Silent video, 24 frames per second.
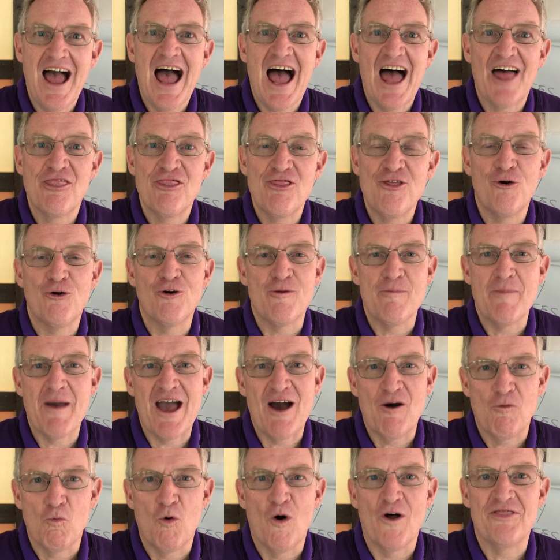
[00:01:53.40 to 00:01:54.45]
and thought
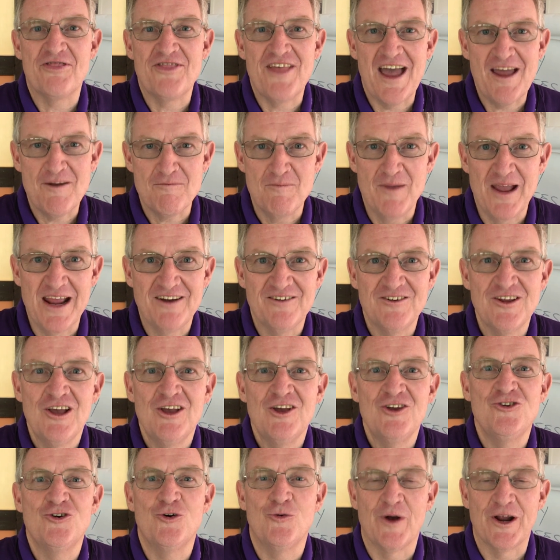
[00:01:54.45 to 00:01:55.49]
about what that meant
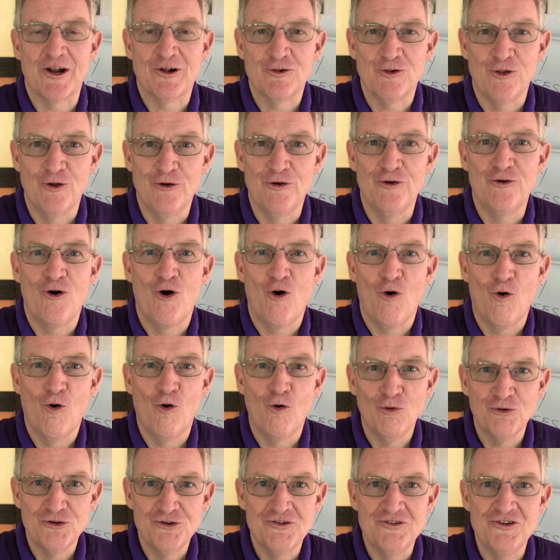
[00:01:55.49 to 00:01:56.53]
to include
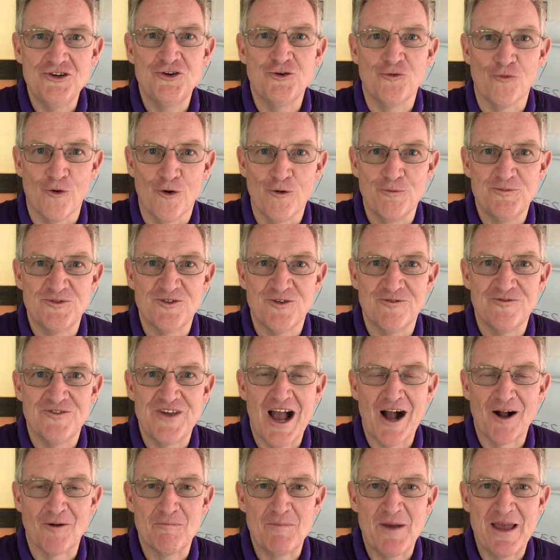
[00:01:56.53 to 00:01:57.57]
all groups of
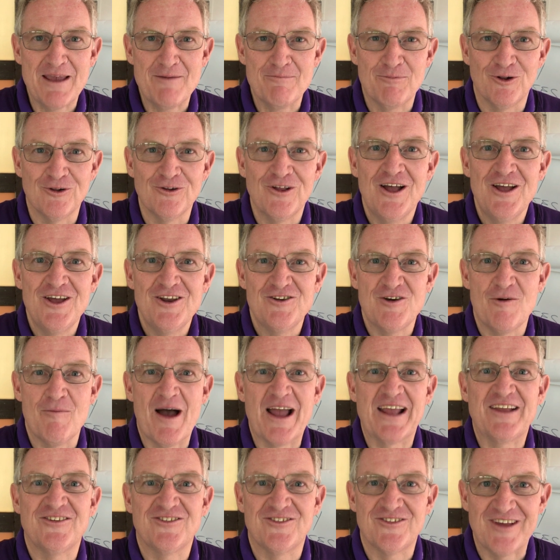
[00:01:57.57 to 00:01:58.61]
young people to
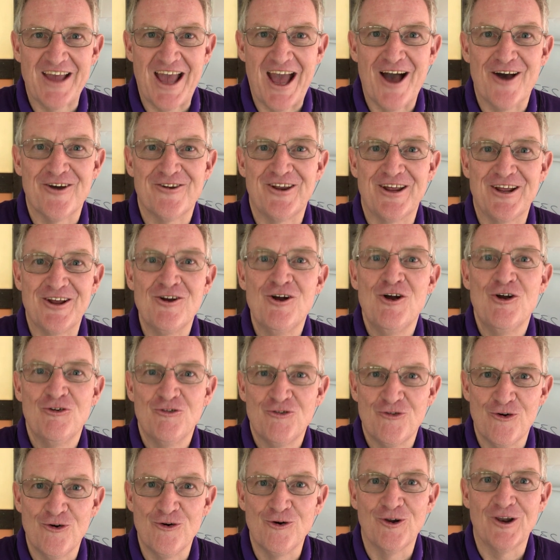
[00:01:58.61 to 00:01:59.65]
make scouting
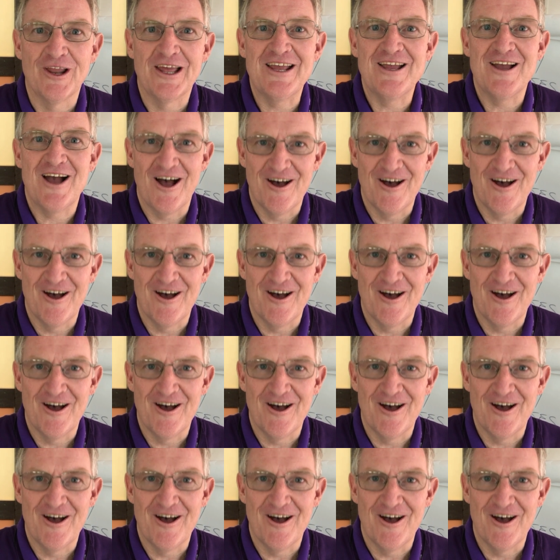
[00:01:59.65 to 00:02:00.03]
truly